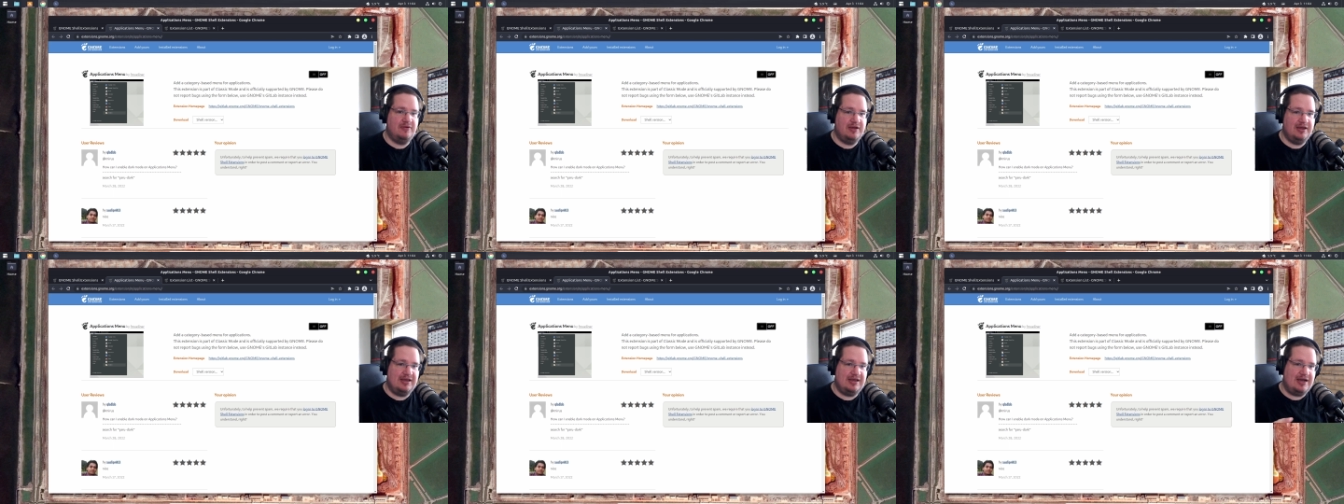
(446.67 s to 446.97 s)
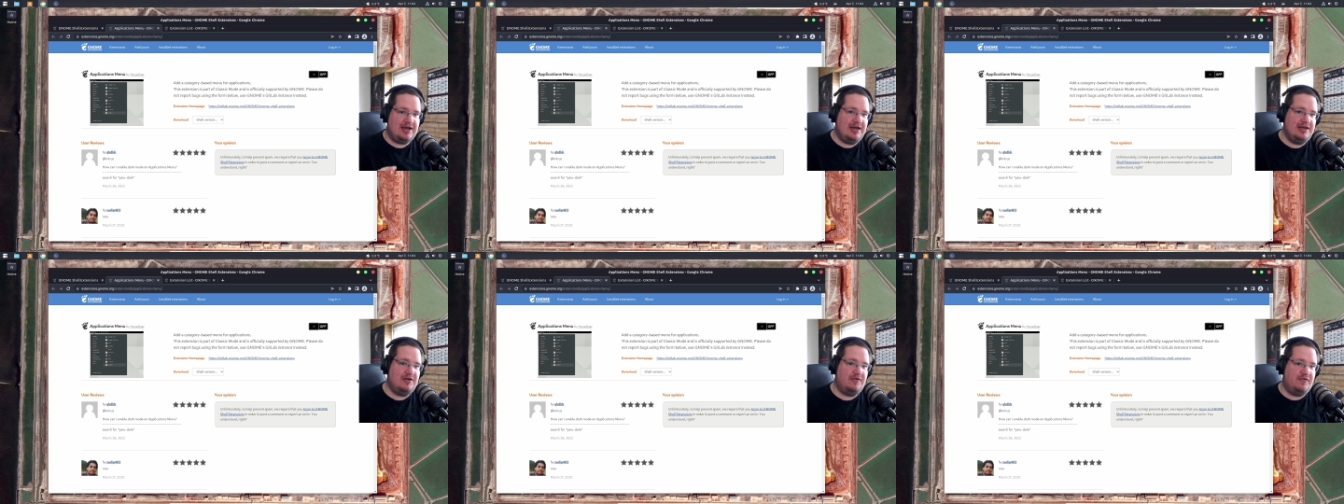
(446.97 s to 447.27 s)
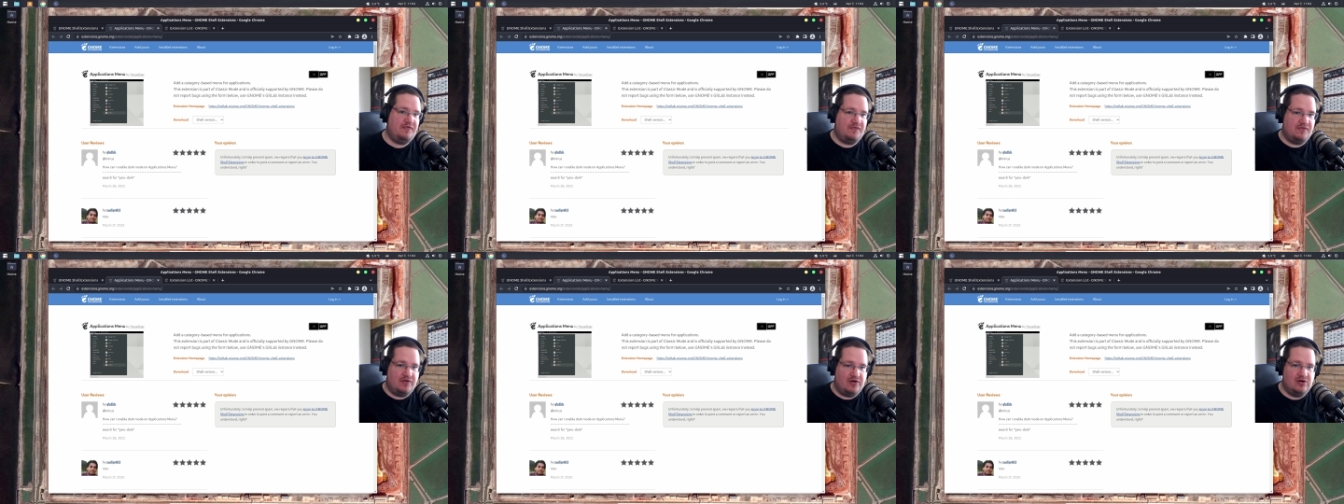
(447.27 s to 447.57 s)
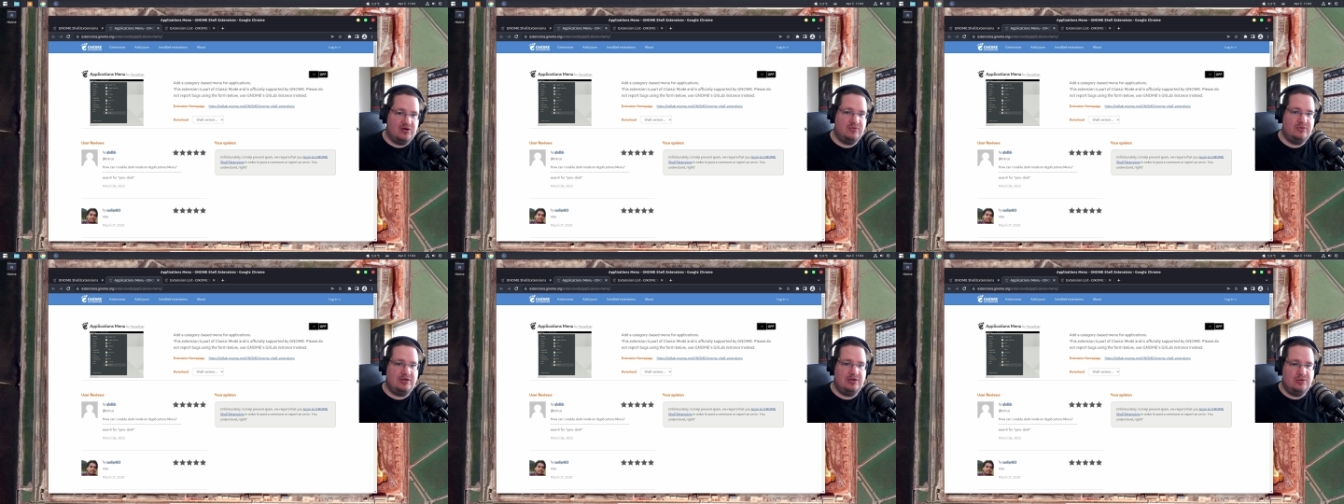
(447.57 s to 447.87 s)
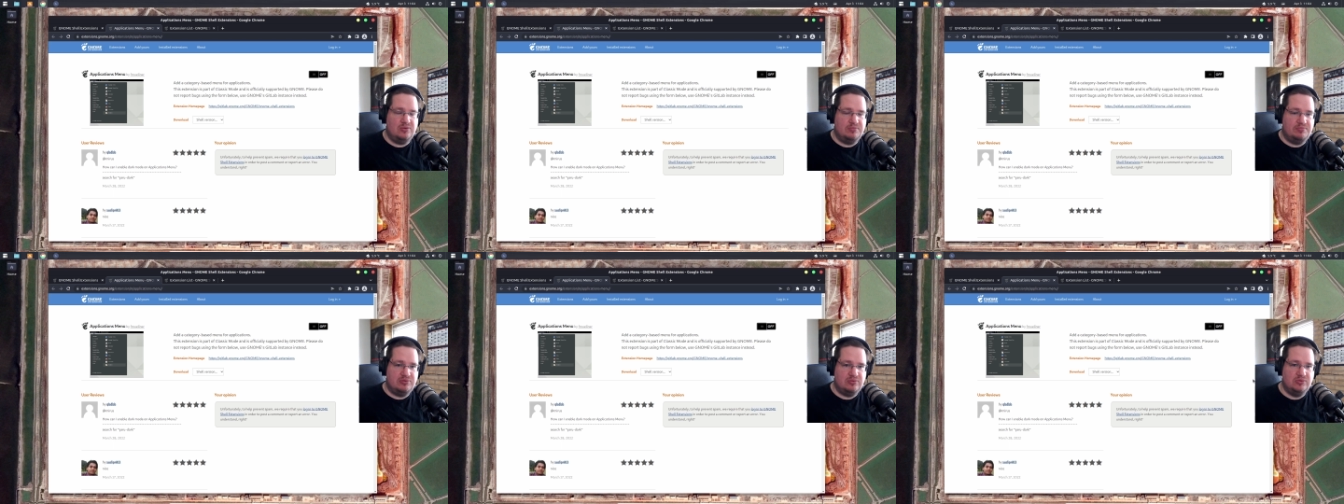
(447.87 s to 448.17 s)
kind of follow the
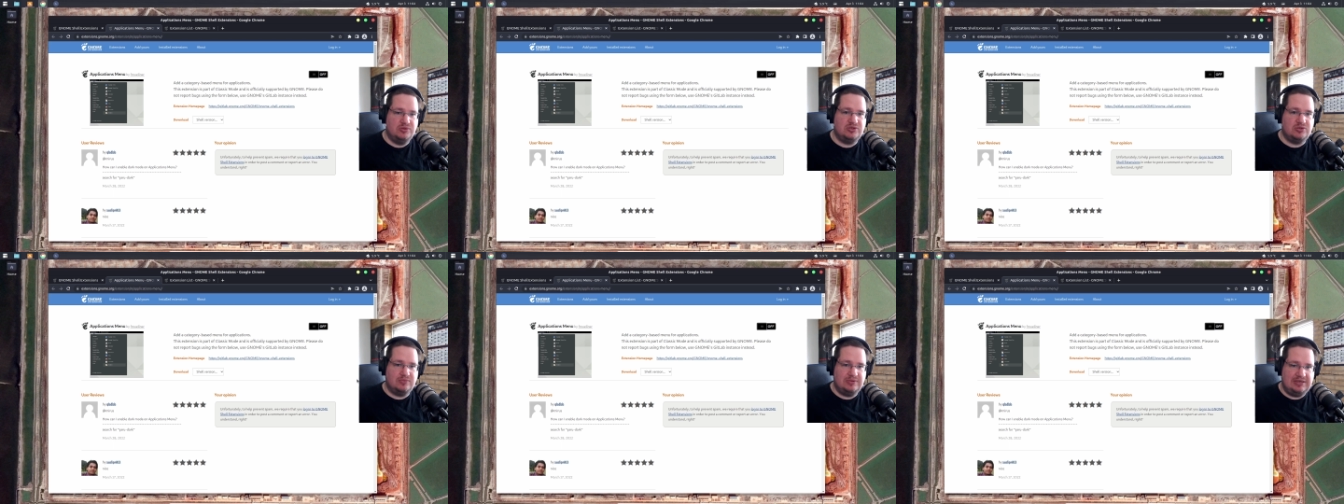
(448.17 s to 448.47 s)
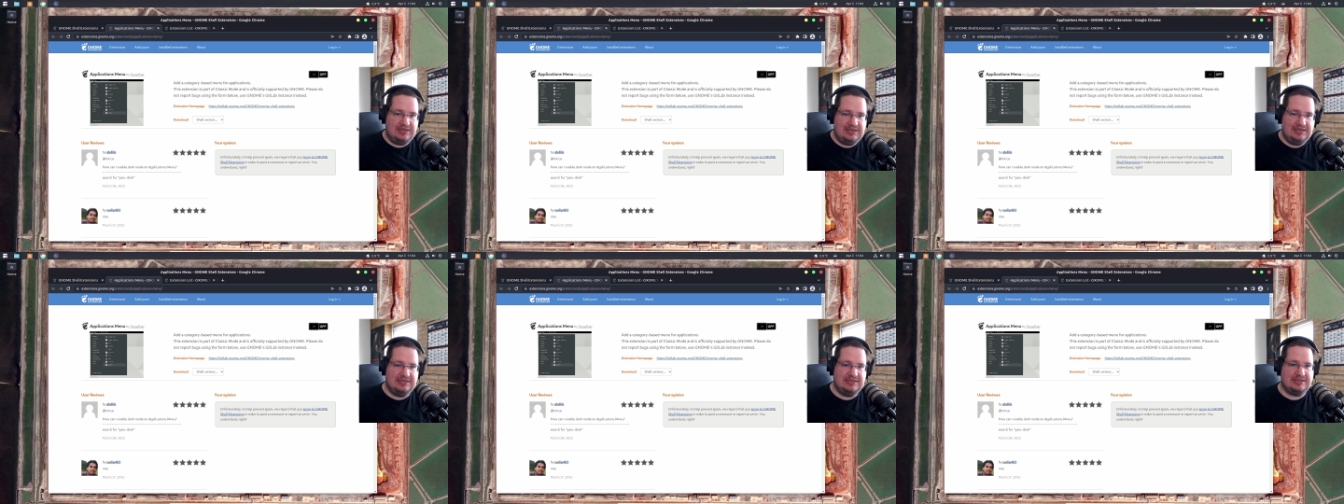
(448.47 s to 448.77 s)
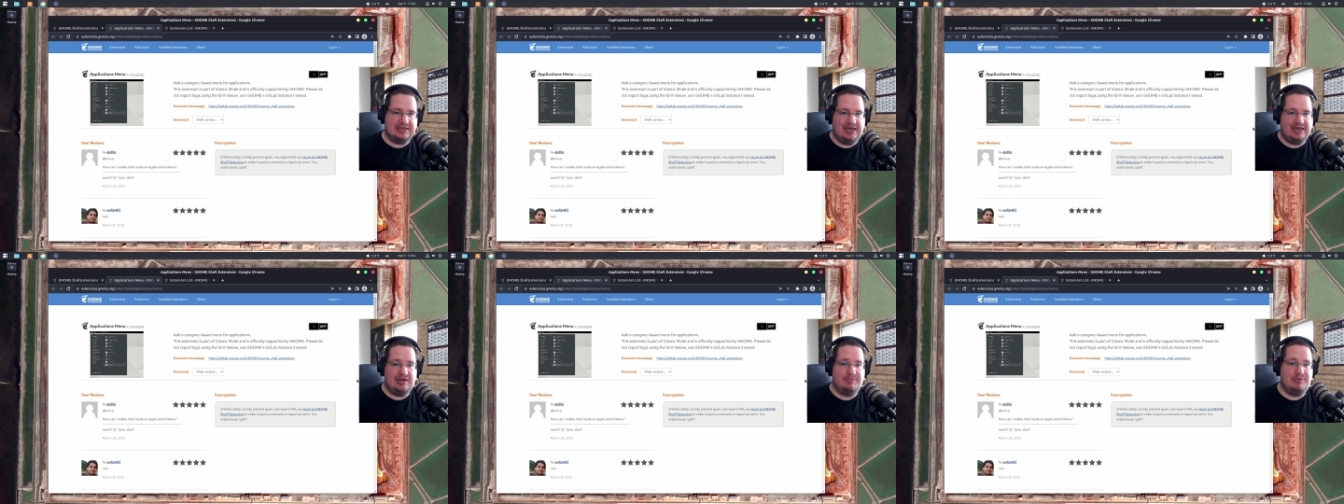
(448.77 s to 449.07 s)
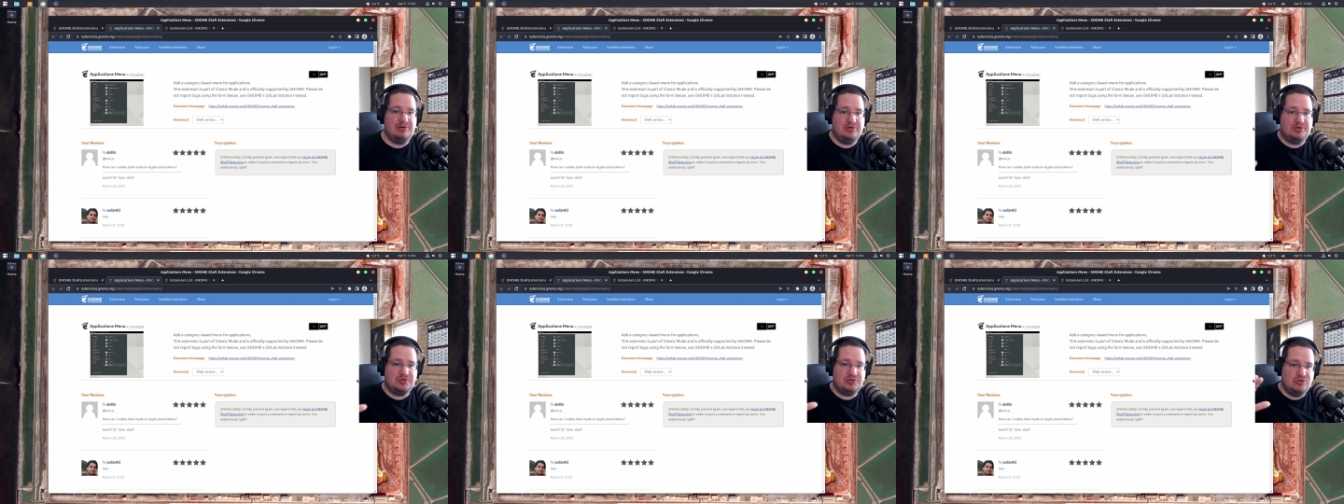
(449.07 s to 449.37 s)
Ubuntu release cycle because